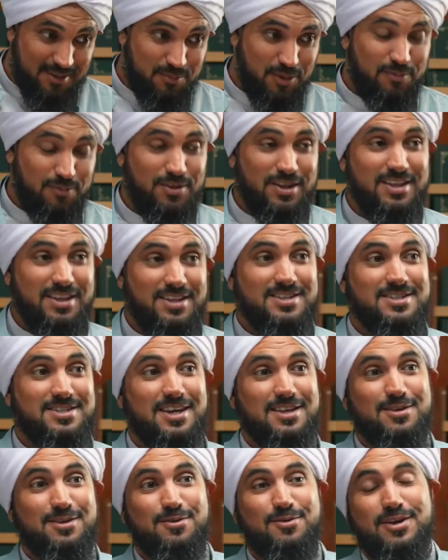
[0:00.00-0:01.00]
People that
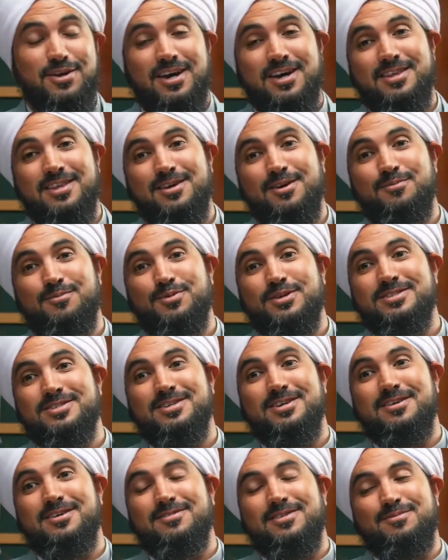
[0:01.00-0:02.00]
recite the Quran, they are
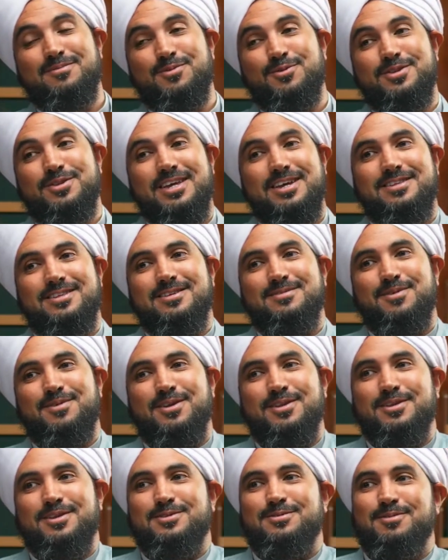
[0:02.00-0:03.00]
preserved and protected by
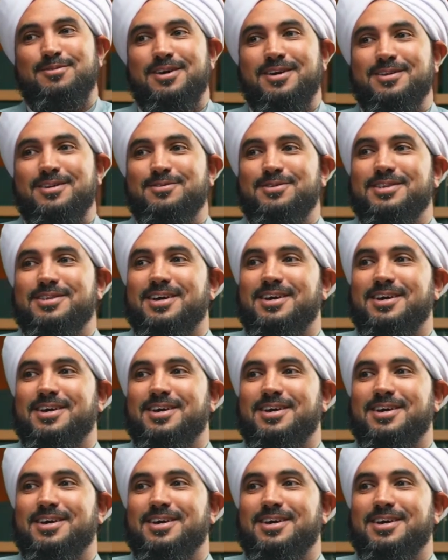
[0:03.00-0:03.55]
Allah subhanahu wa